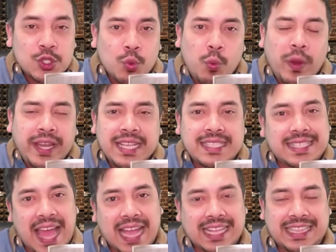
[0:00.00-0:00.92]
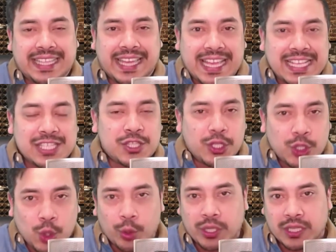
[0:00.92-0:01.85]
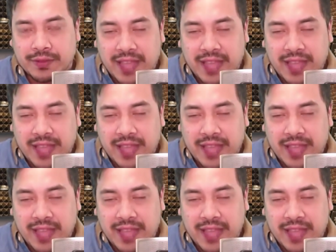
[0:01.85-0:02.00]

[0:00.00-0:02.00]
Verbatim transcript: So what exactly is the Nodle